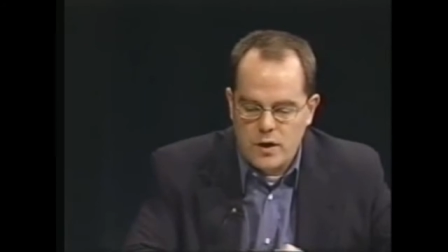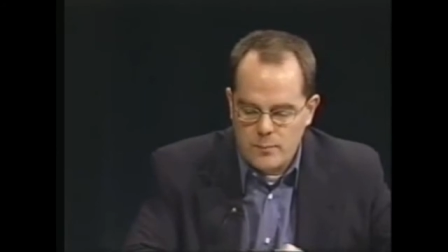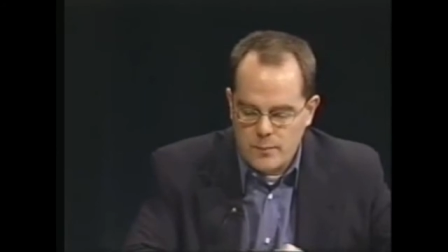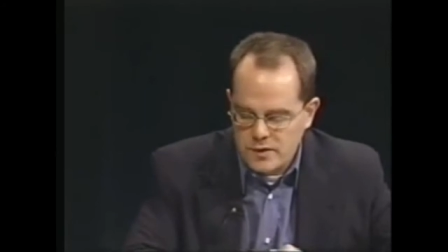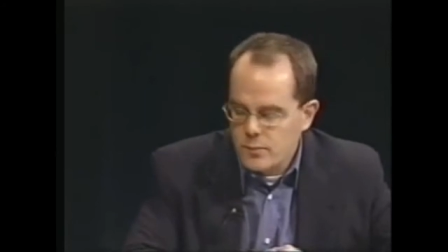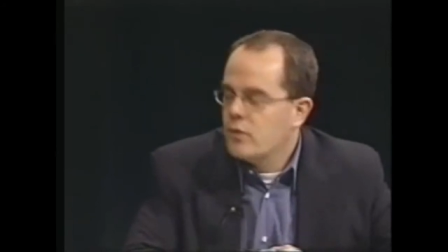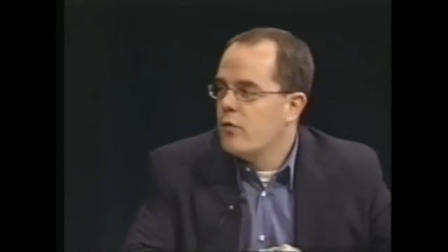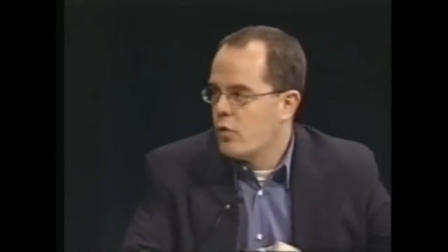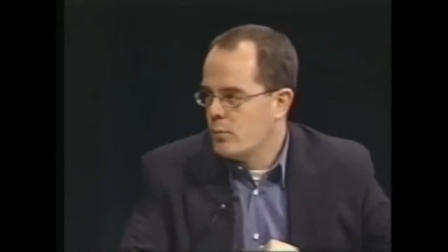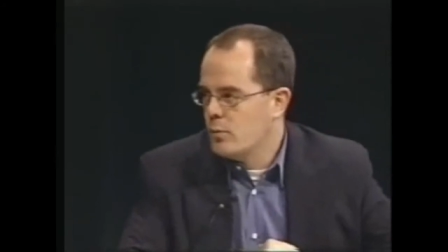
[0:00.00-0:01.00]
create a much more
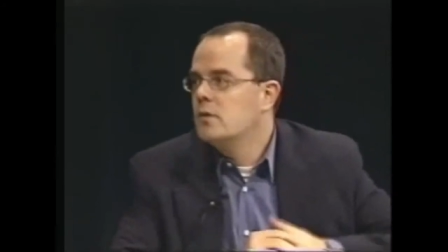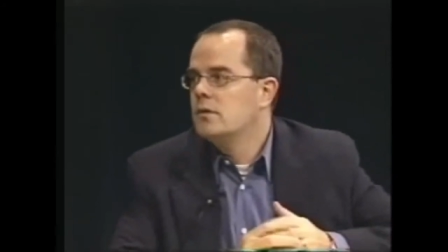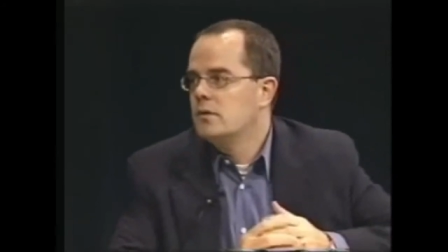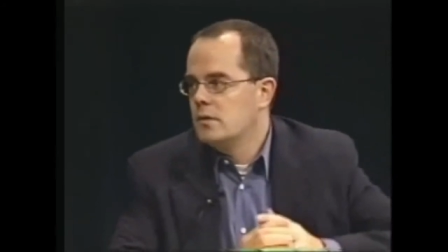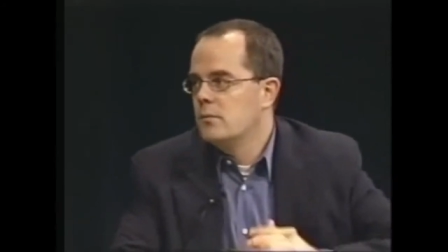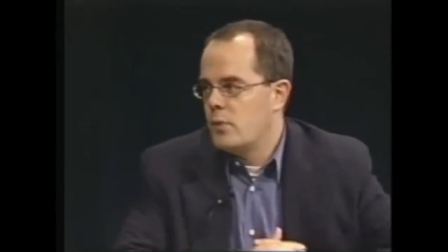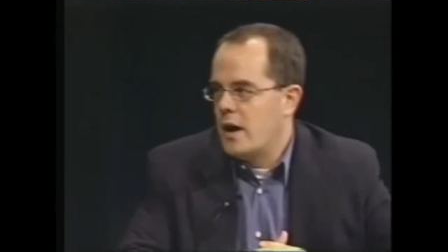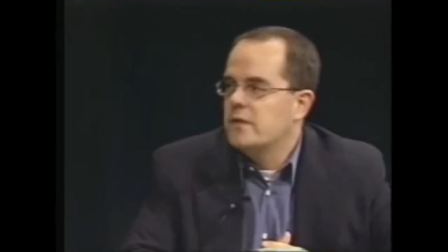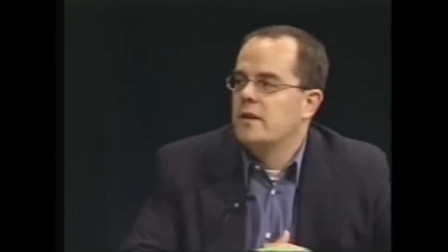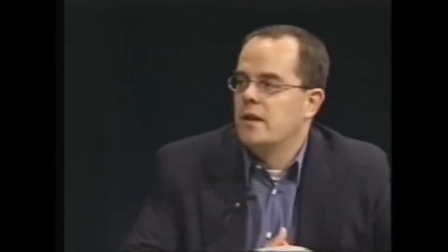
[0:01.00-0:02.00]
formal
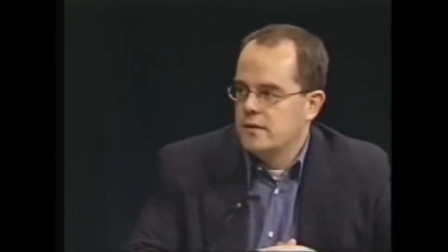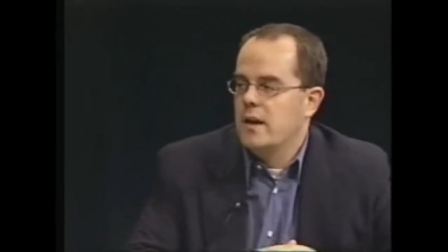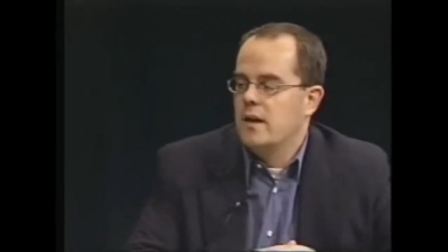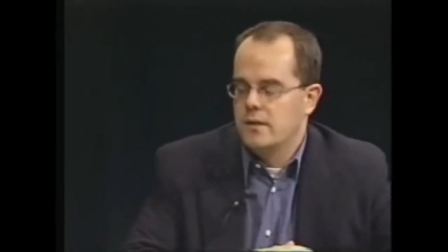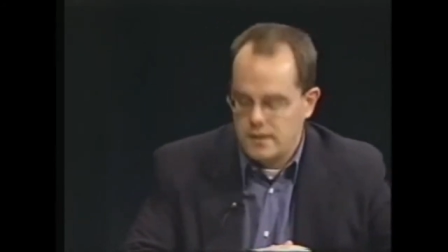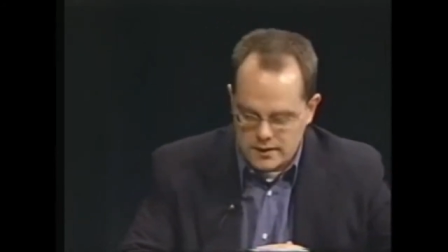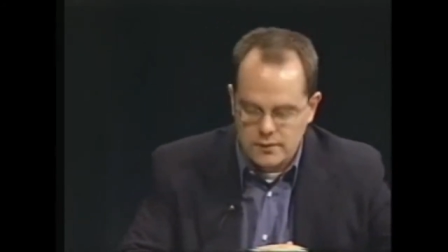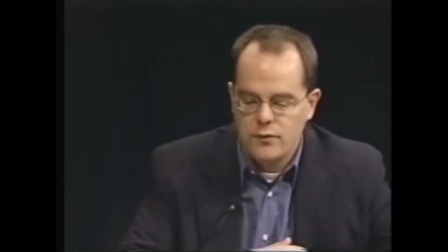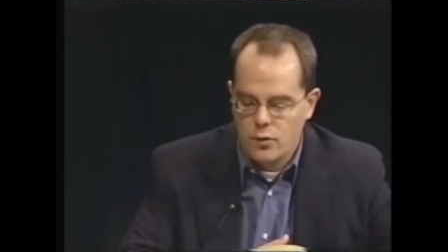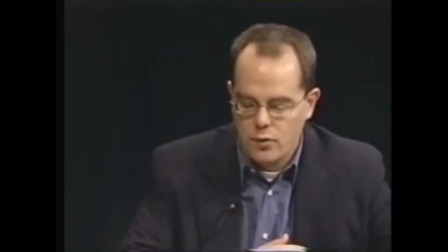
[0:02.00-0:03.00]
process,
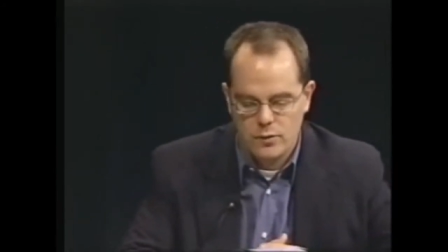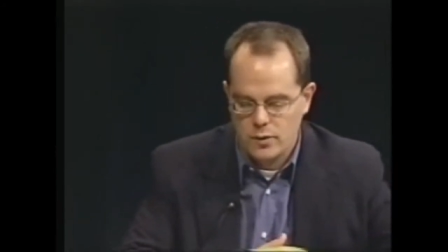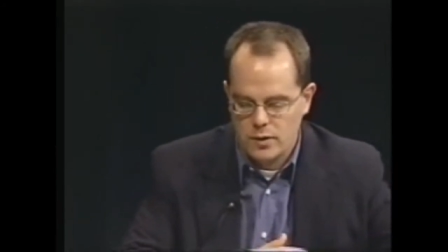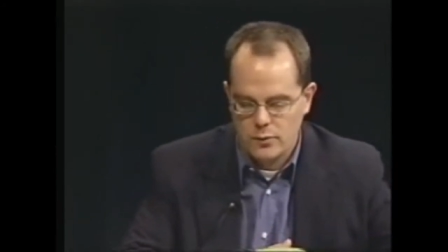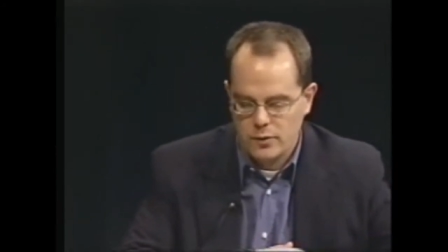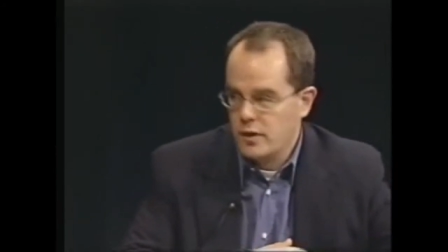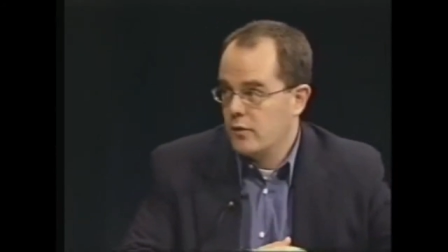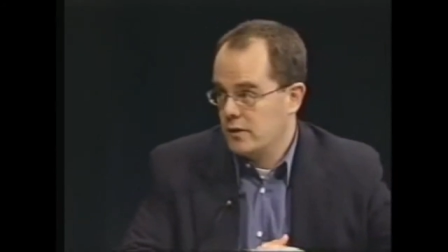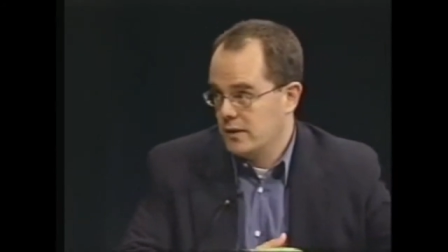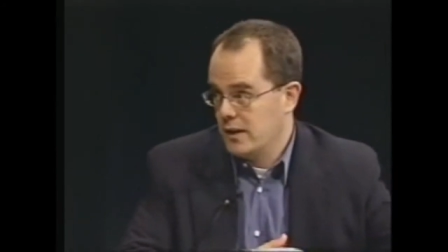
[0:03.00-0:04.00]
yes, for
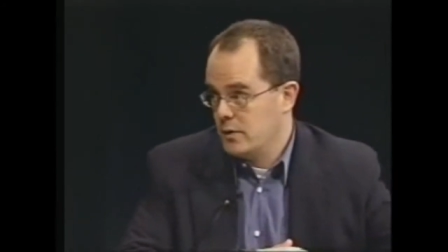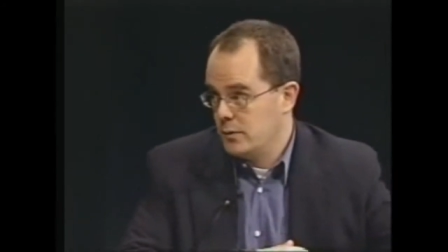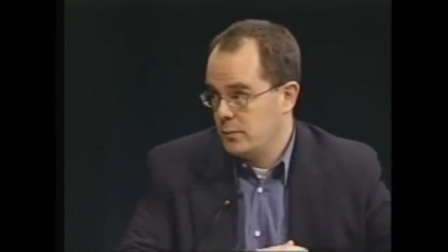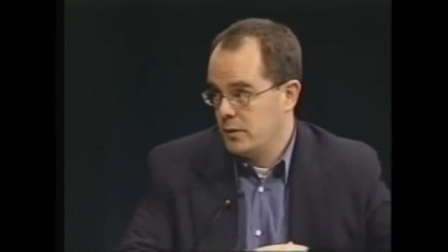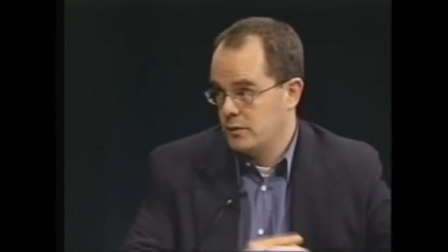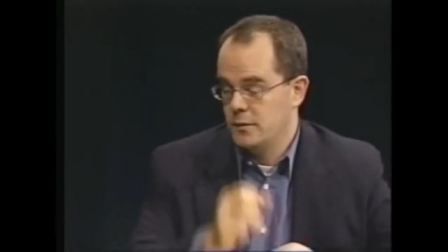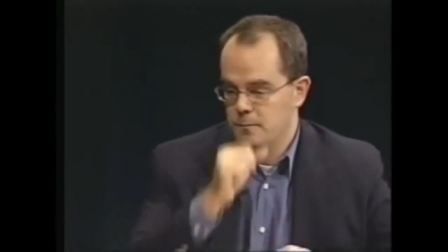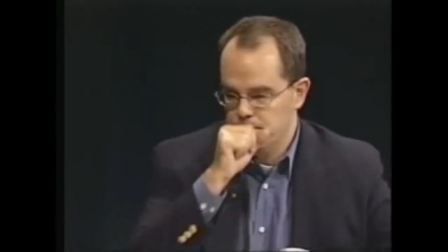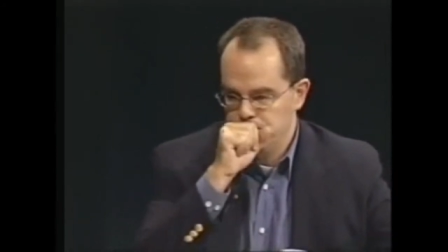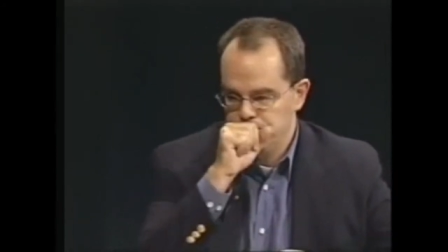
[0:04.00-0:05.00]
resolving labor disputes,
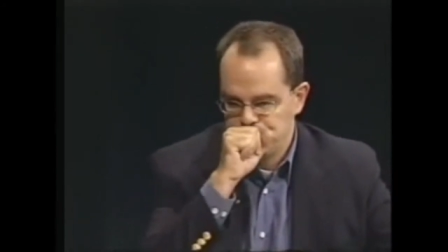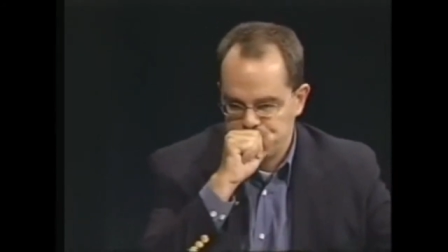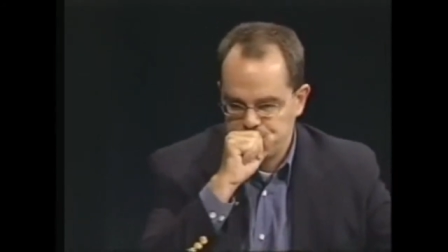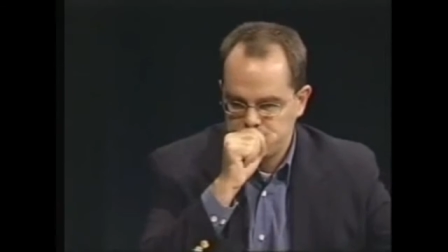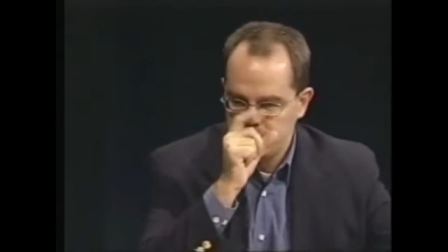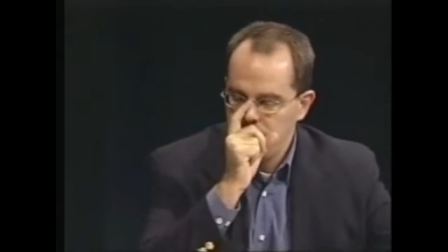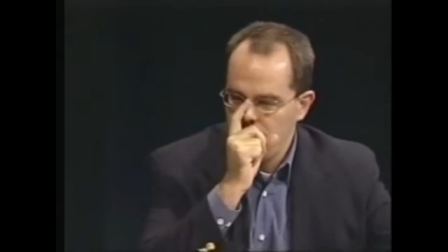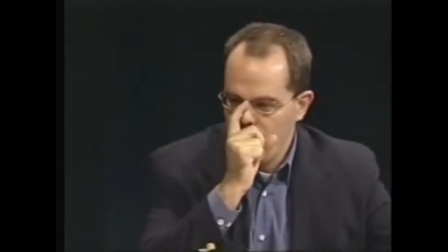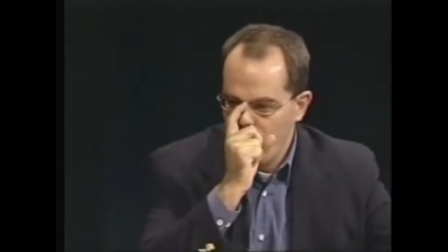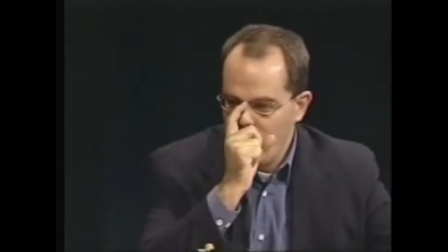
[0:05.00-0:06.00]

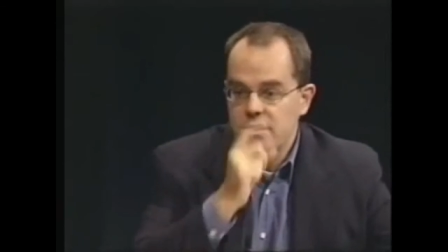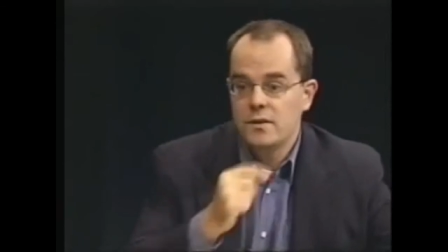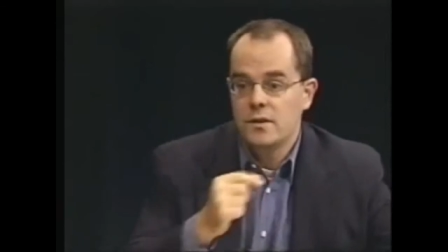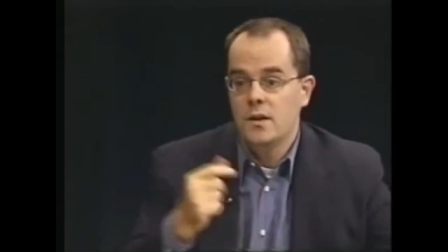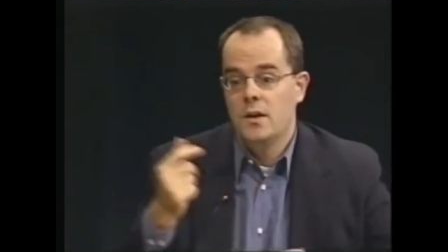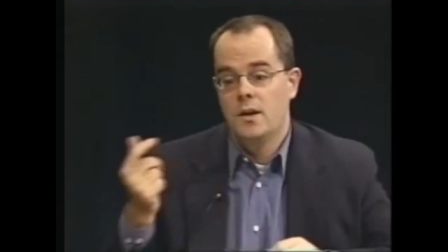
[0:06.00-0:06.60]
which